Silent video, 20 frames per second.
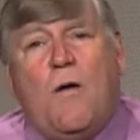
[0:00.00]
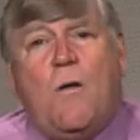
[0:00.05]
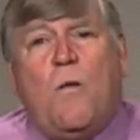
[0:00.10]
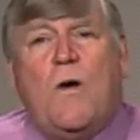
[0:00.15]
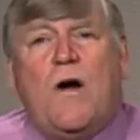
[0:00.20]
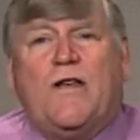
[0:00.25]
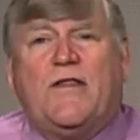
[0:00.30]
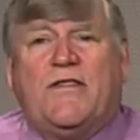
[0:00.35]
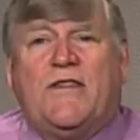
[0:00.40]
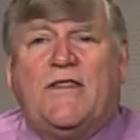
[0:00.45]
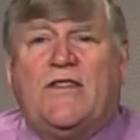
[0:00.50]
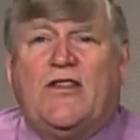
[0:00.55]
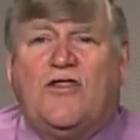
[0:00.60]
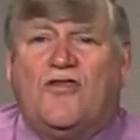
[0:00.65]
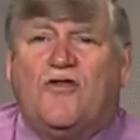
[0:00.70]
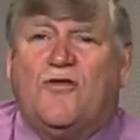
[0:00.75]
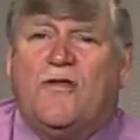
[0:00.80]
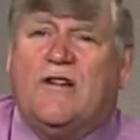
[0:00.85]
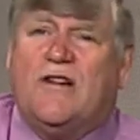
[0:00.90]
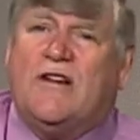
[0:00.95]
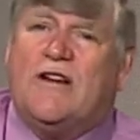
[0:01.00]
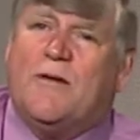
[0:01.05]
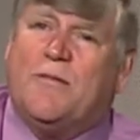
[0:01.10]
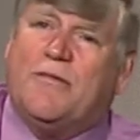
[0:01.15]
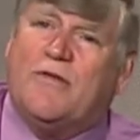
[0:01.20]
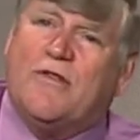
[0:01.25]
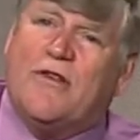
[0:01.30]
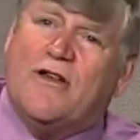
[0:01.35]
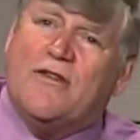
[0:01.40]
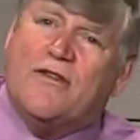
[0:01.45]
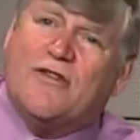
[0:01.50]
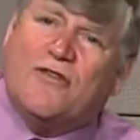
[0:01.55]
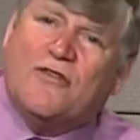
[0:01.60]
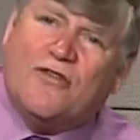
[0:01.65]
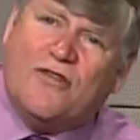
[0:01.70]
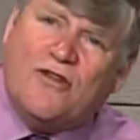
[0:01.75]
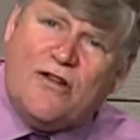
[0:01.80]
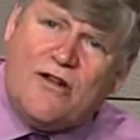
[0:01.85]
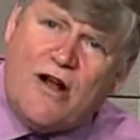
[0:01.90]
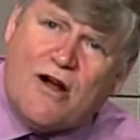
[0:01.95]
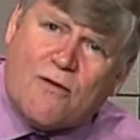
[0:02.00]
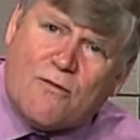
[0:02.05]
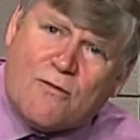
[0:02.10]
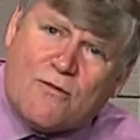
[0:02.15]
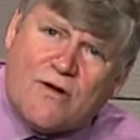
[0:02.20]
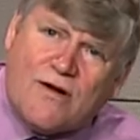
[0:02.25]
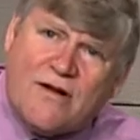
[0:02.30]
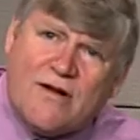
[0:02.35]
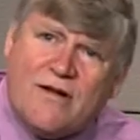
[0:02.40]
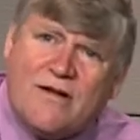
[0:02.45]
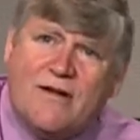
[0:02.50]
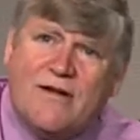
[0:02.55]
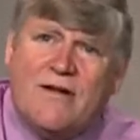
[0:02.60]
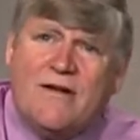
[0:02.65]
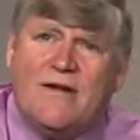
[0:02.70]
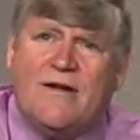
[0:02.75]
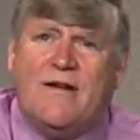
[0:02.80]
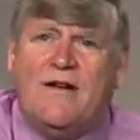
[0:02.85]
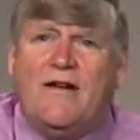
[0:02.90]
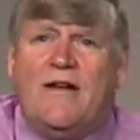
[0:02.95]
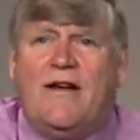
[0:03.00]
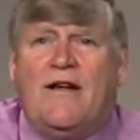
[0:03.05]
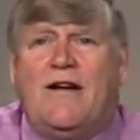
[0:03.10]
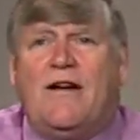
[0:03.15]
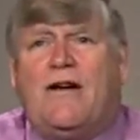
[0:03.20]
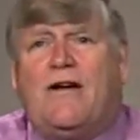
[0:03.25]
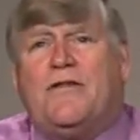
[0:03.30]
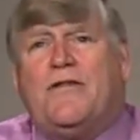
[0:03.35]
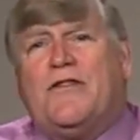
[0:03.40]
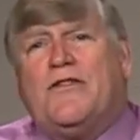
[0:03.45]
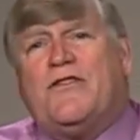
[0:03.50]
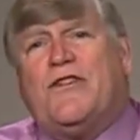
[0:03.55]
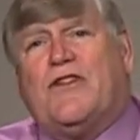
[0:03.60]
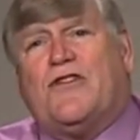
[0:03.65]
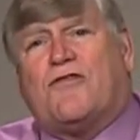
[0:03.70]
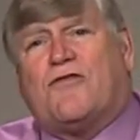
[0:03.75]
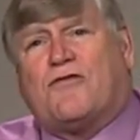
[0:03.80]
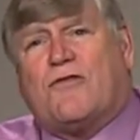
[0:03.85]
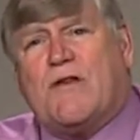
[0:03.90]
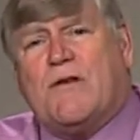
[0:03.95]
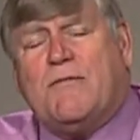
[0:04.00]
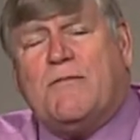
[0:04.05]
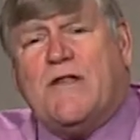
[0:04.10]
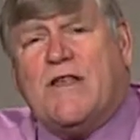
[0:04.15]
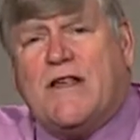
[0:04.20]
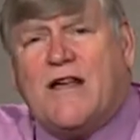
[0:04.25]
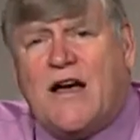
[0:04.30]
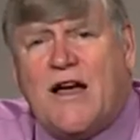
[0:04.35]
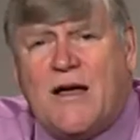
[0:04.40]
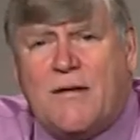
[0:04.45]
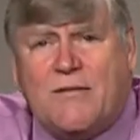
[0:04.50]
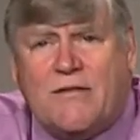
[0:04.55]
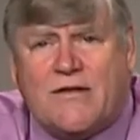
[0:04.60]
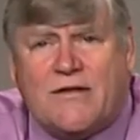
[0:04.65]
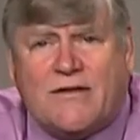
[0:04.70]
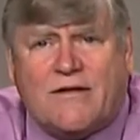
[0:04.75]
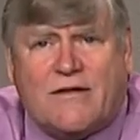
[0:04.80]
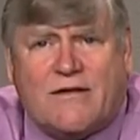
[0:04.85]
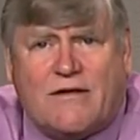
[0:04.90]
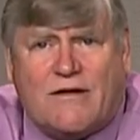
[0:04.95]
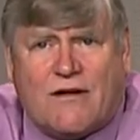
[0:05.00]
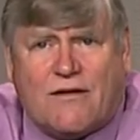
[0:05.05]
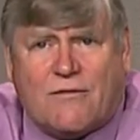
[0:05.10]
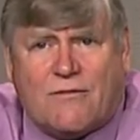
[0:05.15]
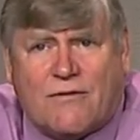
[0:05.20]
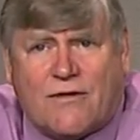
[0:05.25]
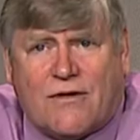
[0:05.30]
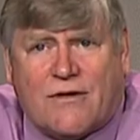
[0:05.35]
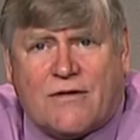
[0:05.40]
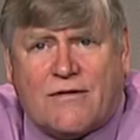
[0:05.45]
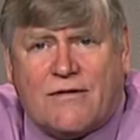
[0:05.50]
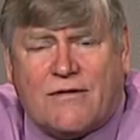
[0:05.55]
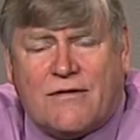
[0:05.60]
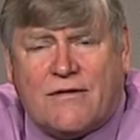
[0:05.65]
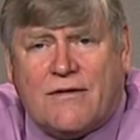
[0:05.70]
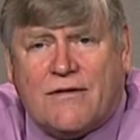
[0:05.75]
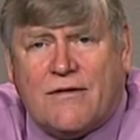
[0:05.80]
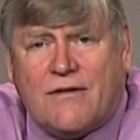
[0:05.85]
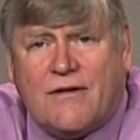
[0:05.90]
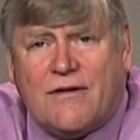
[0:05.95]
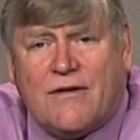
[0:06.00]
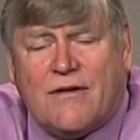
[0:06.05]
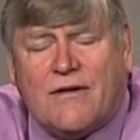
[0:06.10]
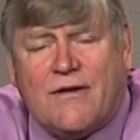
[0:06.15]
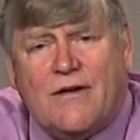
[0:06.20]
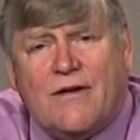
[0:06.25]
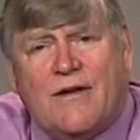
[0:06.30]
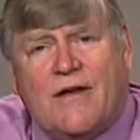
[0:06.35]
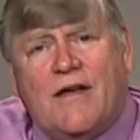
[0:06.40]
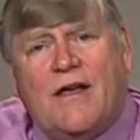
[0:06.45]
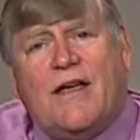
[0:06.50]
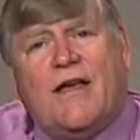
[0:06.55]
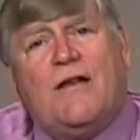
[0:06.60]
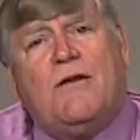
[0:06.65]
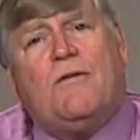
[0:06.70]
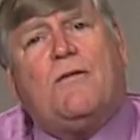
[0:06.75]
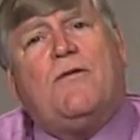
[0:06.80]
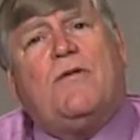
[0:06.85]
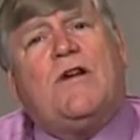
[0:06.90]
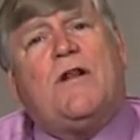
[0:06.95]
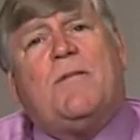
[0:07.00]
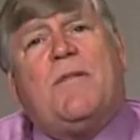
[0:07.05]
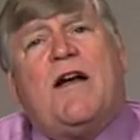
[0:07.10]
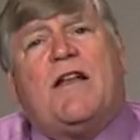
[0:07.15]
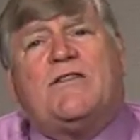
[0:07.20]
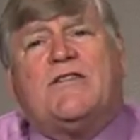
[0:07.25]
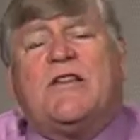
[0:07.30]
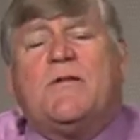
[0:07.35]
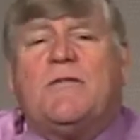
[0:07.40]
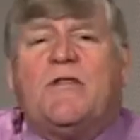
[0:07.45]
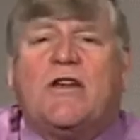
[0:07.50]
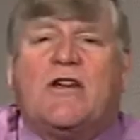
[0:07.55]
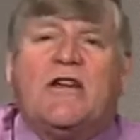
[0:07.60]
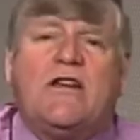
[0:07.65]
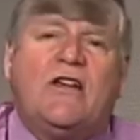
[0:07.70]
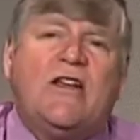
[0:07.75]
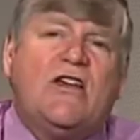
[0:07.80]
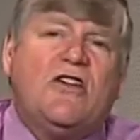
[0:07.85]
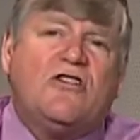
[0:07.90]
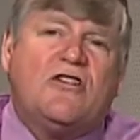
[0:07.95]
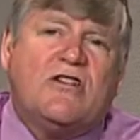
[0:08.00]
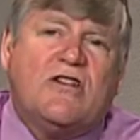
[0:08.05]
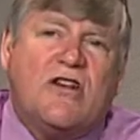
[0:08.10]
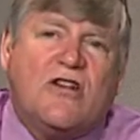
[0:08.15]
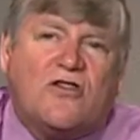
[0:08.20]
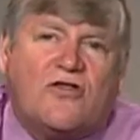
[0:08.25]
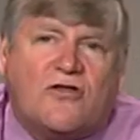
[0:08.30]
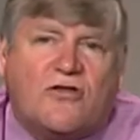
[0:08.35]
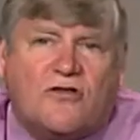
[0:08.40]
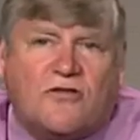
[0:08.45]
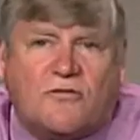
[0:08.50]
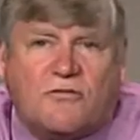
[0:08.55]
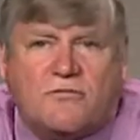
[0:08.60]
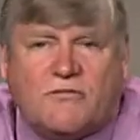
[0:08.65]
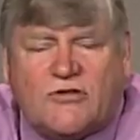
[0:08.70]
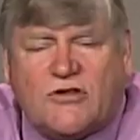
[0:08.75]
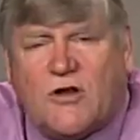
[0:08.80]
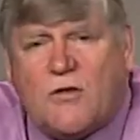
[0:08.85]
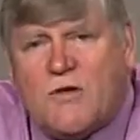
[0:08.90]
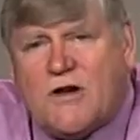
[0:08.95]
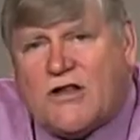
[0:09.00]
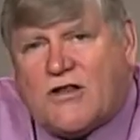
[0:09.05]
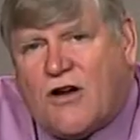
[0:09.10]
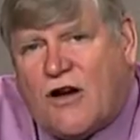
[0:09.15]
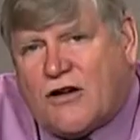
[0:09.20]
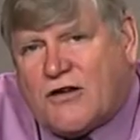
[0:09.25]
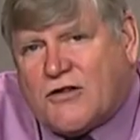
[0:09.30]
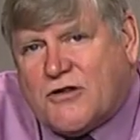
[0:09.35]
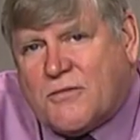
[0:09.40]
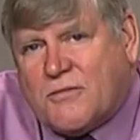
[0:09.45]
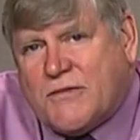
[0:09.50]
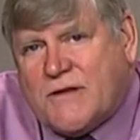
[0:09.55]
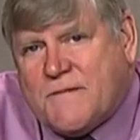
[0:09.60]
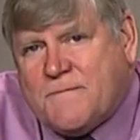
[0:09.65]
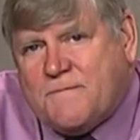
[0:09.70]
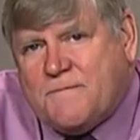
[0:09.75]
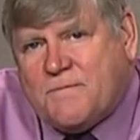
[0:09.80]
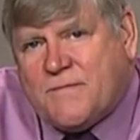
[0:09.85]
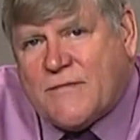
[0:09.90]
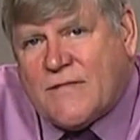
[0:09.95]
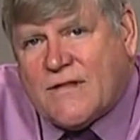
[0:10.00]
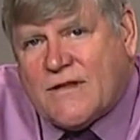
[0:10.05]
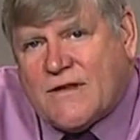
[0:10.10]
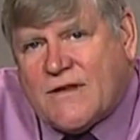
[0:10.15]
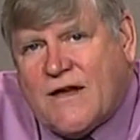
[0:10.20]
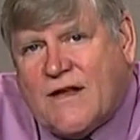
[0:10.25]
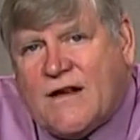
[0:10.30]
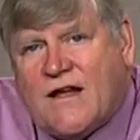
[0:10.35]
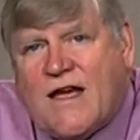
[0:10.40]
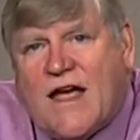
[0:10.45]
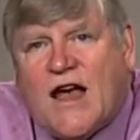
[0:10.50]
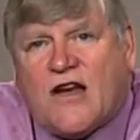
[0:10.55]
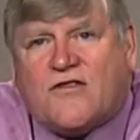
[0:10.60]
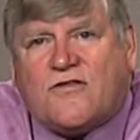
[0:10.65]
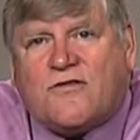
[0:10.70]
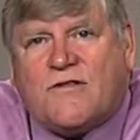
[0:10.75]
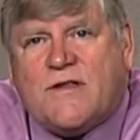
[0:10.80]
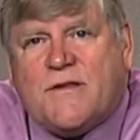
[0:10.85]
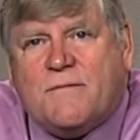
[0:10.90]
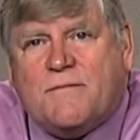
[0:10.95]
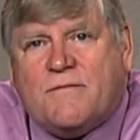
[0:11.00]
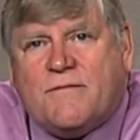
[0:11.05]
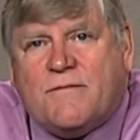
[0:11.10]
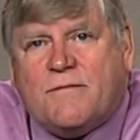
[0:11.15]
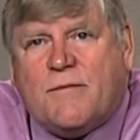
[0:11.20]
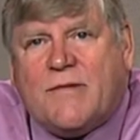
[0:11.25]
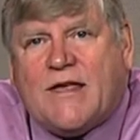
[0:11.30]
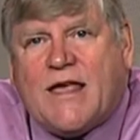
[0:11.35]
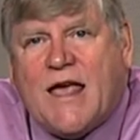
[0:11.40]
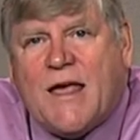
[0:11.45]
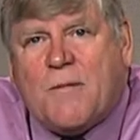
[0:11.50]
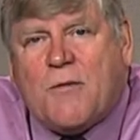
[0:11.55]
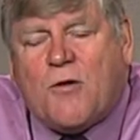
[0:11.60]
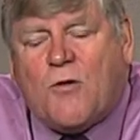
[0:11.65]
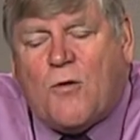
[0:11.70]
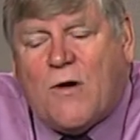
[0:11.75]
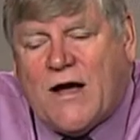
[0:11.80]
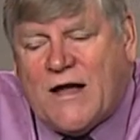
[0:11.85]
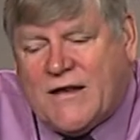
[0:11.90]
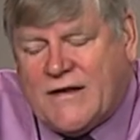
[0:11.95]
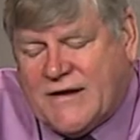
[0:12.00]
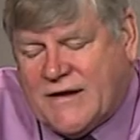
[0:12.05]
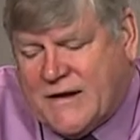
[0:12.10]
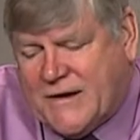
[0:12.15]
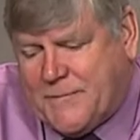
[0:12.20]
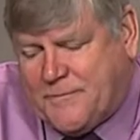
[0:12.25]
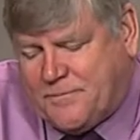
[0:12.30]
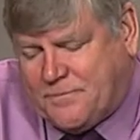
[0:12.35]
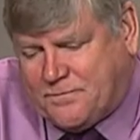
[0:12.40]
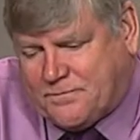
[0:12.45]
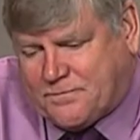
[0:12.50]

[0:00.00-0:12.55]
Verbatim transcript: was it that you ended up with all this good artwork and all this extremely common artwork? And what about some of the condition issues? So we talked a little bit, and I actually became quite, um,